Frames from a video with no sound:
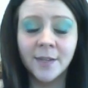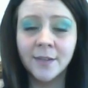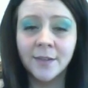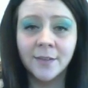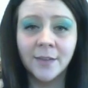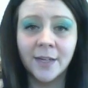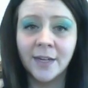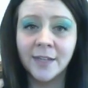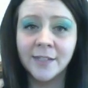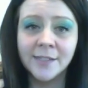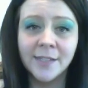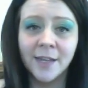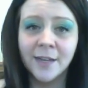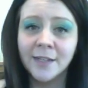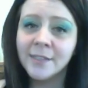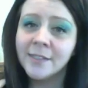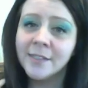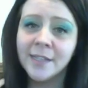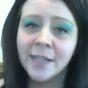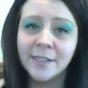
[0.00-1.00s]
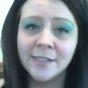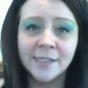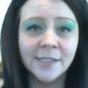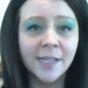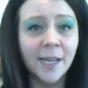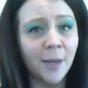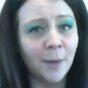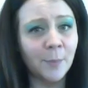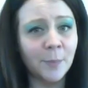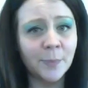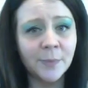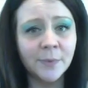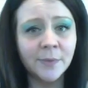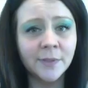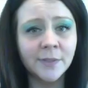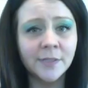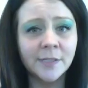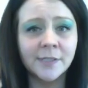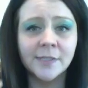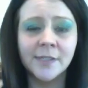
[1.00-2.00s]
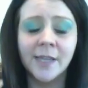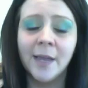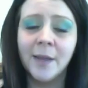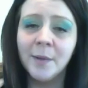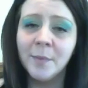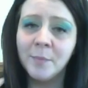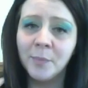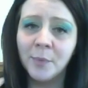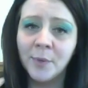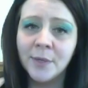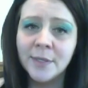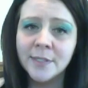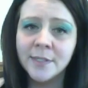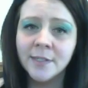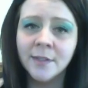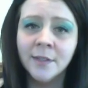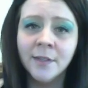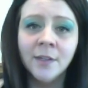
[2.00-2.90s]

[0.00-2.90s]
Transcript: like I said, it's that stamp, it's that imprint.